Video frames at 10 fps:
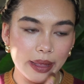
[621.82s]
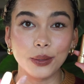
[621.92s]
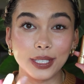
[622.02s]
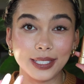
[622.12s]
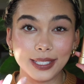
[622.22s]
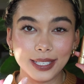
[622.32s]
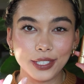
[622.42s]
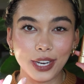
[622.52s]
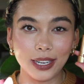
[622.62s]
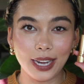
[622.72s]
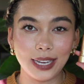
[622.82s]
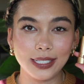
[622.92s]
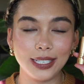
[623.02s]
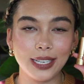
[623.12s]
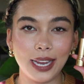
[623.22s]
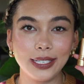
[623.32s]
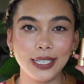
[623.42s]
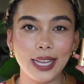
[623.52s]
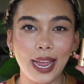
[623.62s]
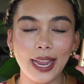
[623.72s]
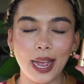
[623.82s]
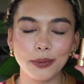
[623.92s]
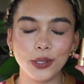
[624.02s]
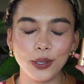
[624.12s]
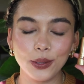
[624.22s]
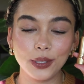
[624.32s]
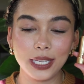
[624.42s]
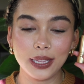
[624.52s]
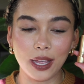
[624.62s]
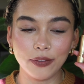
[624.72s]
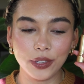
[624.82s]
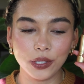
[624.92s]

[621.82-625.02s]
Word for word: So this is the shade 1990. I absolutely love